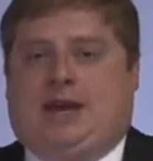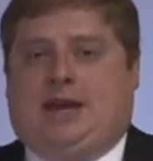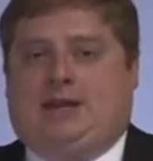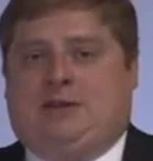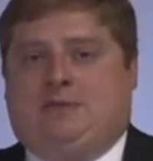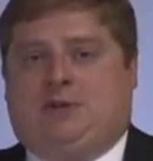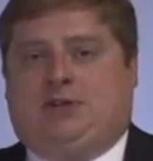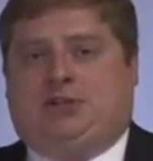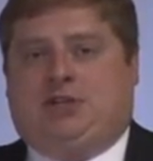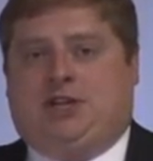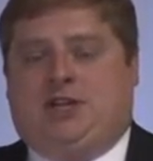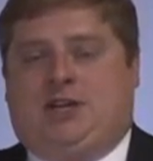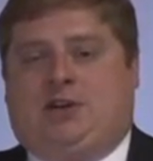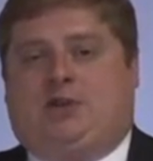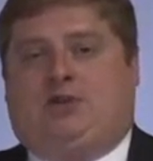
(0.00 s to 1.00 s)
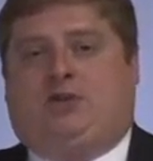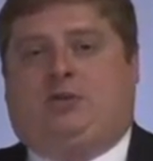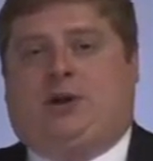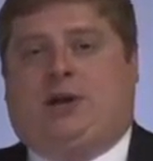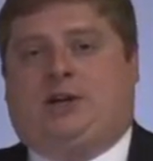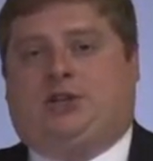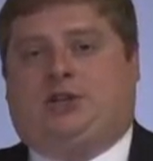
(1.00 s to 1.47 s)
and the machine
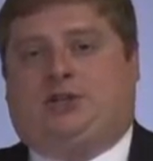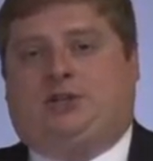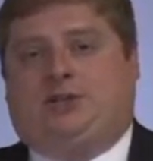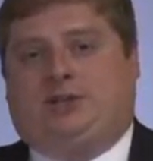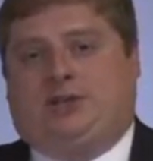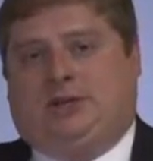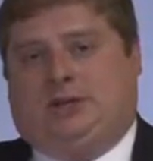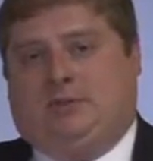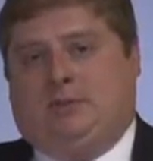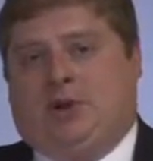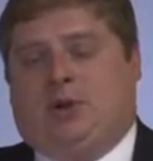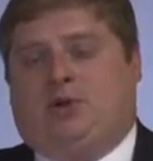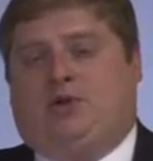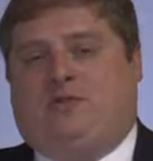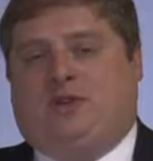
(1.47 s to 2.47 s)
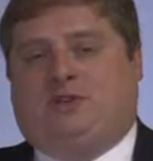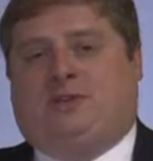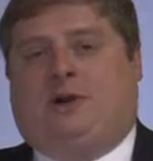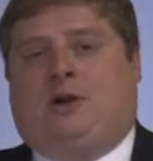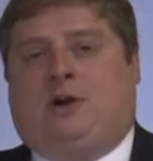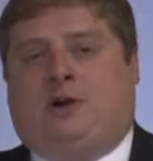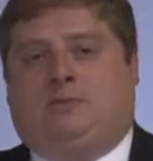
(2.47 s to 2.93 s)
crushed both of his
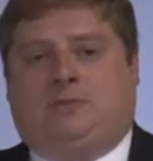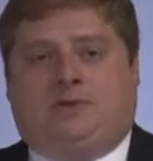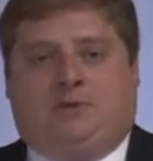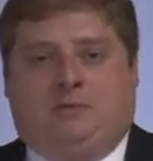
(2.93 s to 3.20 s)
arms,